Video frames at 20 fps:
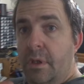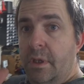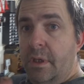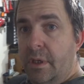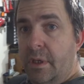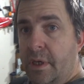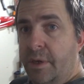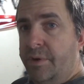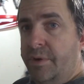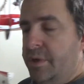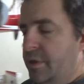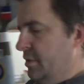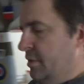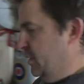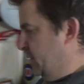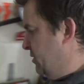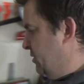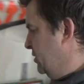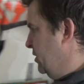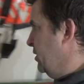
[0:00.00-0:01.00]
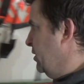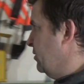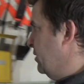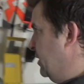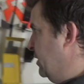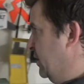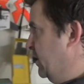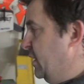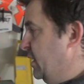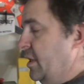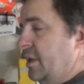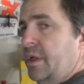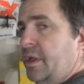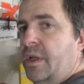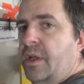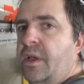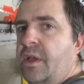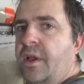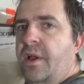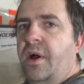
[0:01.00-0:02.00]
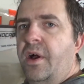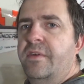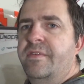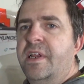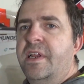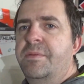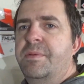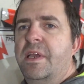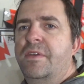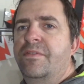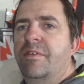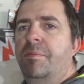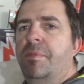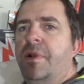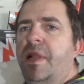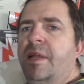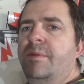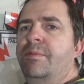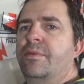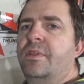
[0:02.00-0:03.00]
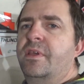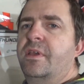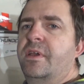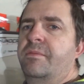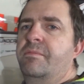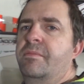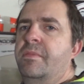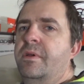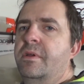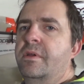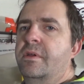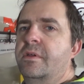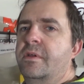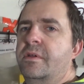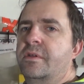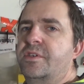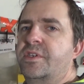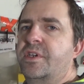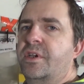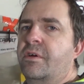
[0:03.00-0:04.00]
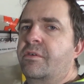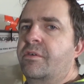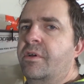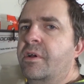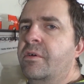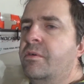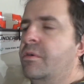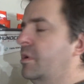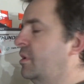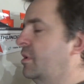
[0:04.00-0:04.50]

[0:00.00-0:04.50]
Howdy guys, so I've had a bit of a play with the DRO,